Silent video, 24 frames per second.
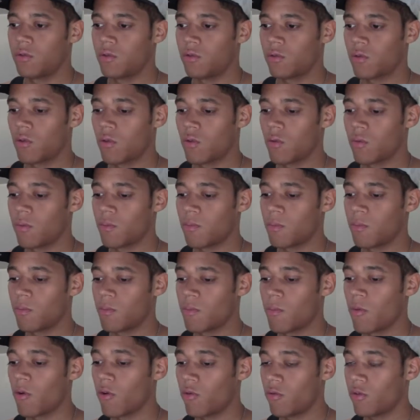So
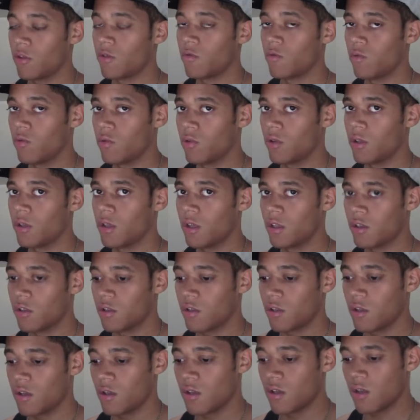Mercury is ruling,
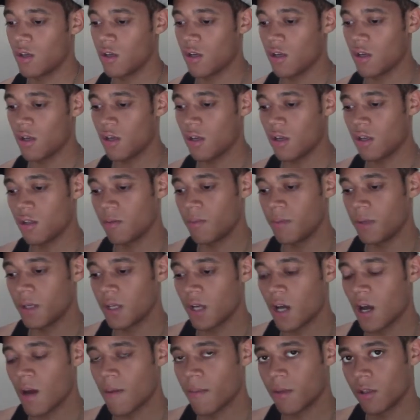is
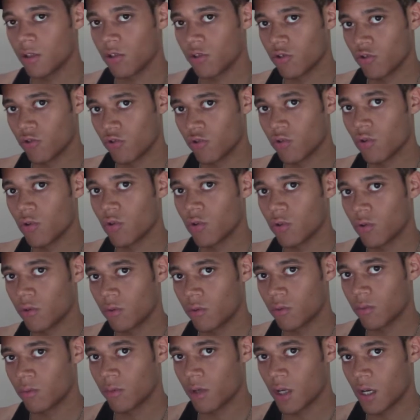becoming the controller
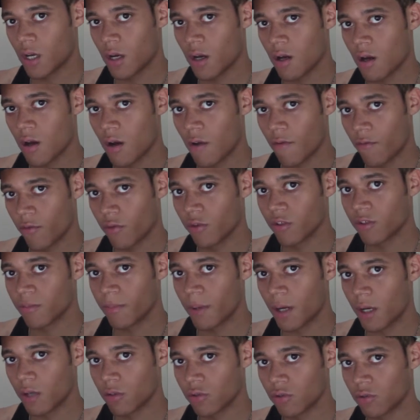of your
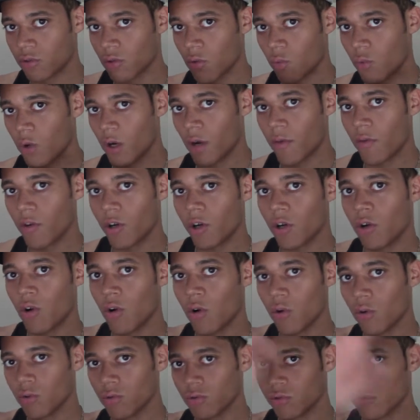spouse. So wherever it
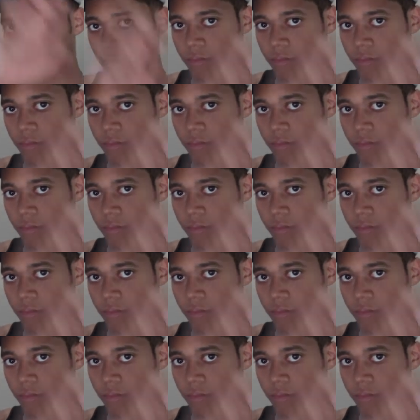goes,